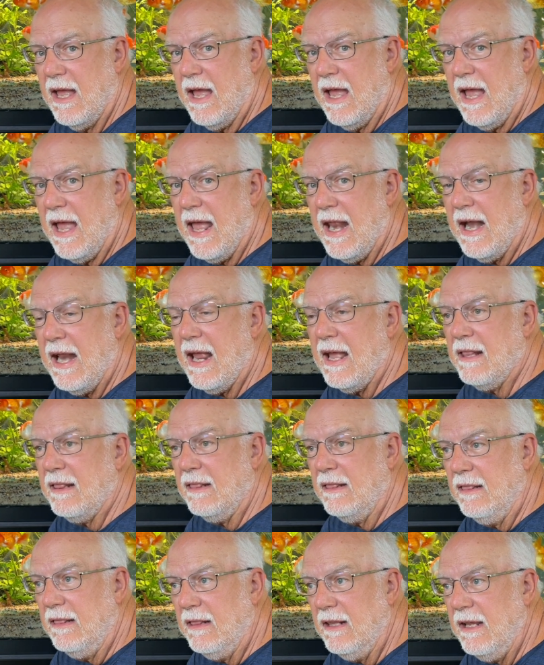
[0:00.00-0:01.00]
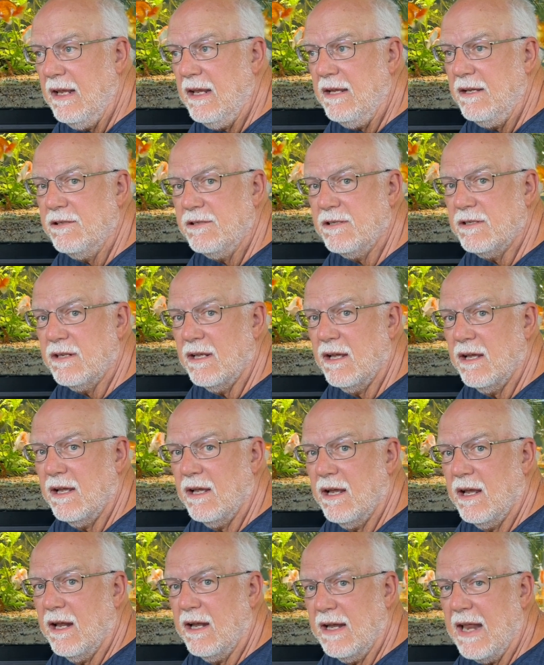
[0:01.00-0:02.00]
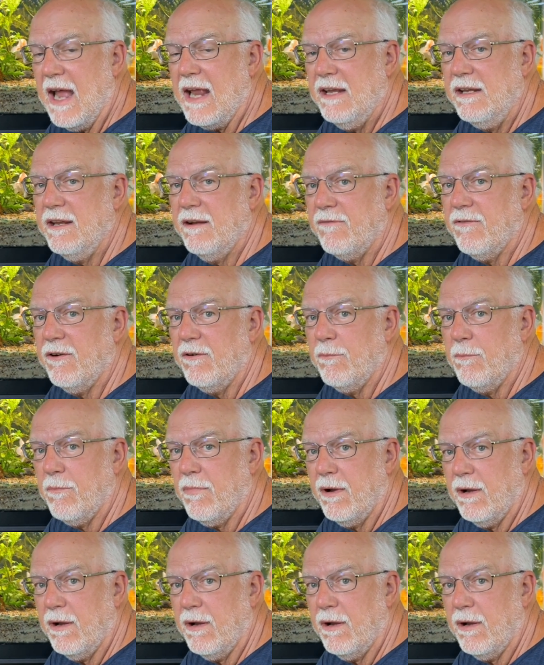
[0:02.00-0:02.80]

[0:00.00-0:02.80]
and at least 9 different